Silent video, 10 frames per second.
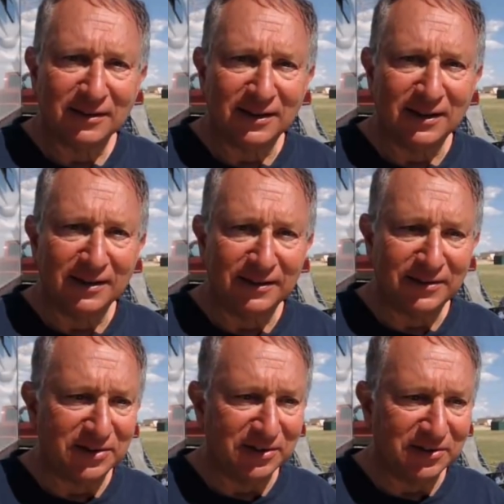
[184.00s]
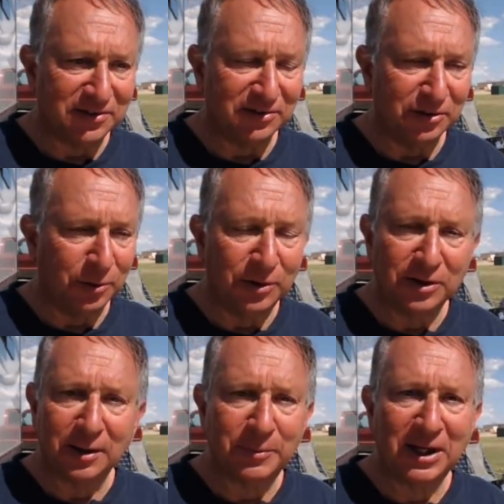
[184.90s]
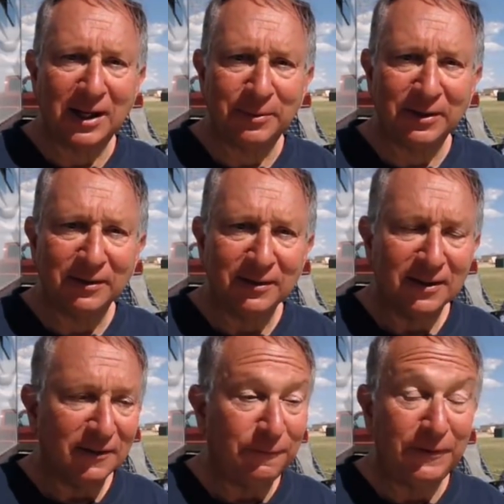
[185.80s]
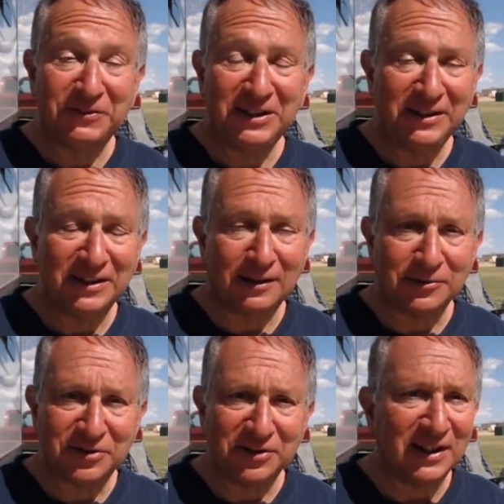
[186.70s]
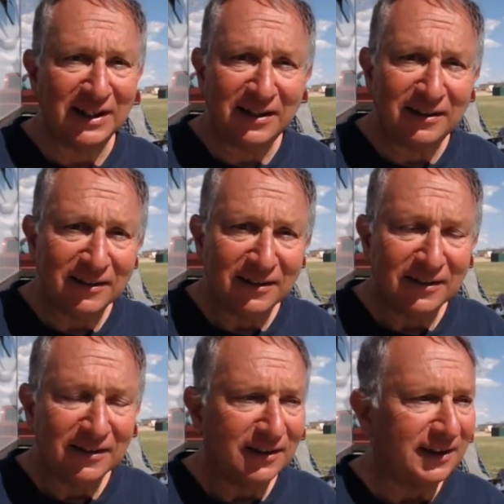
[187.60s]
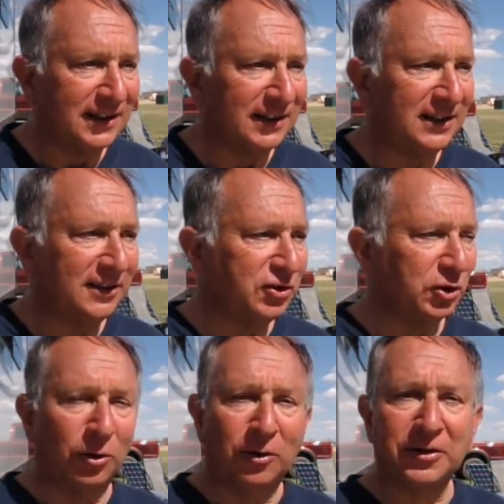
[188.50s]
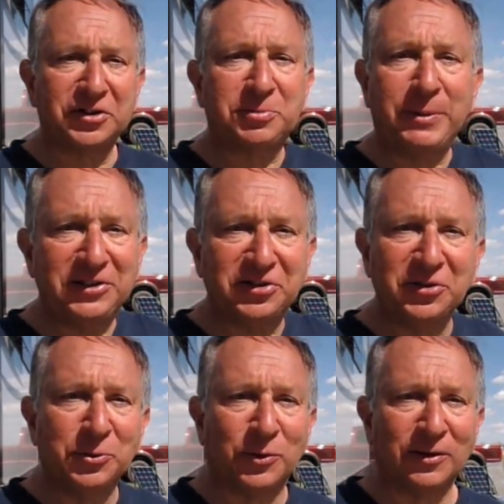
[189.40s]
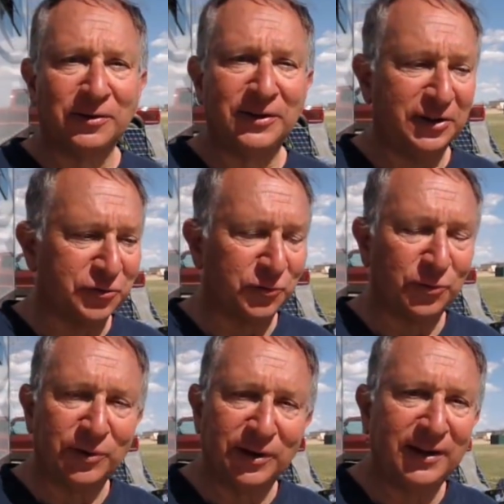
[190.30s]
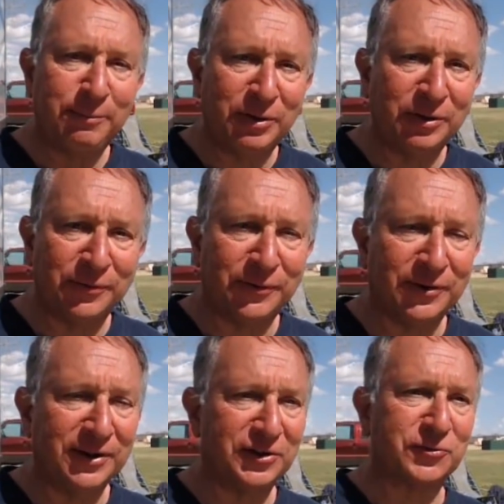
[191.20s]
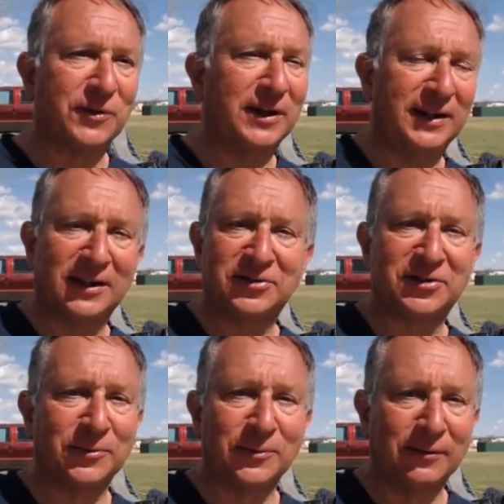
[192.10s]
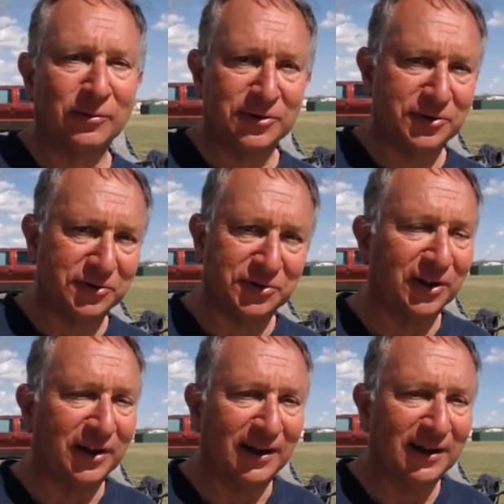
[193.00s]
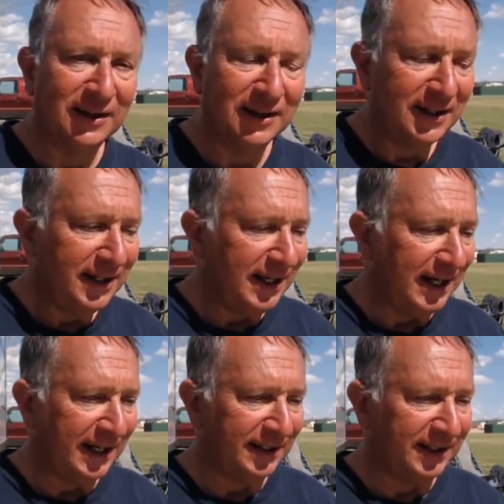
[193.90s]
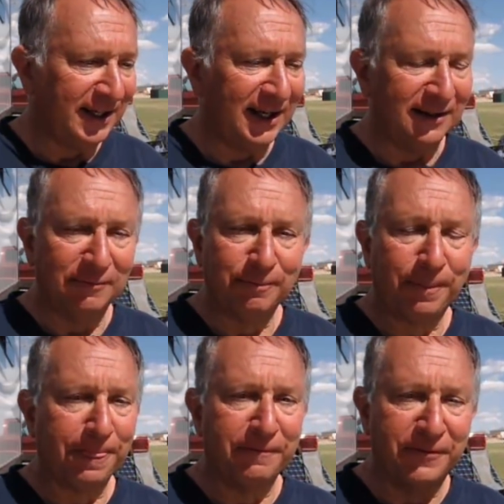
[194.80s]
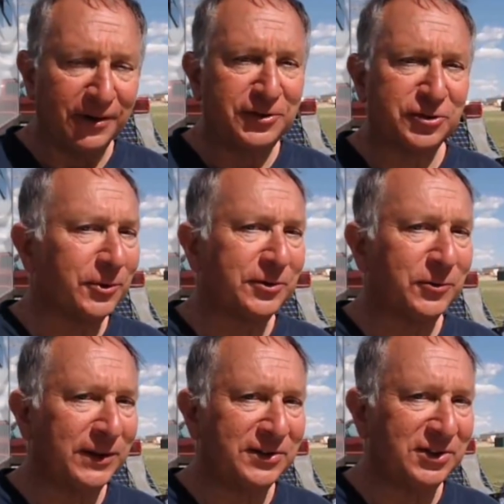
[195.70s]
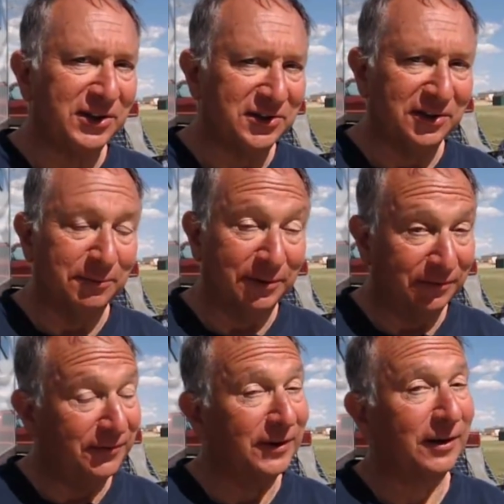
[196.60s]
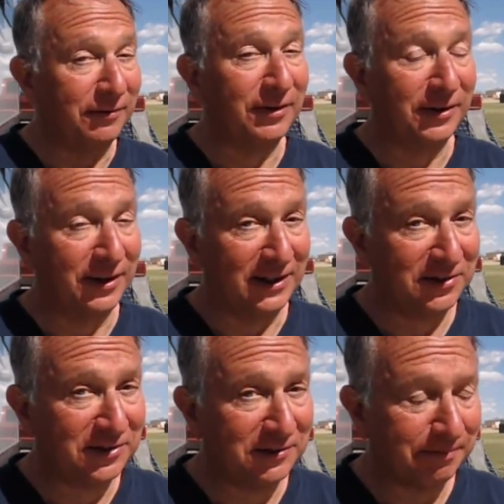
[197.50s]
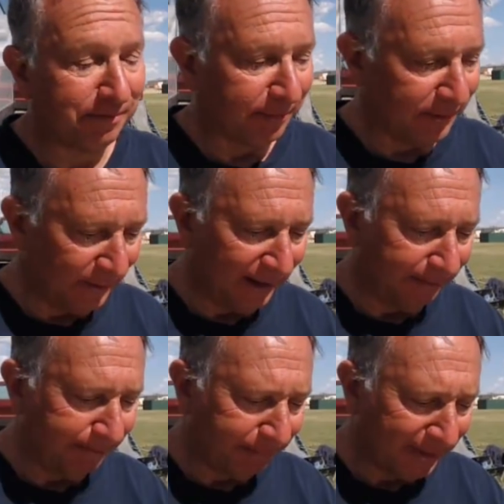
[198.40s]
This is no hookup camping, $15 a night. Gives you all the spaces in the world. It's really beautiful, and it's right next to the river, as you saw. And again, very short green season, but very, very nice. Well,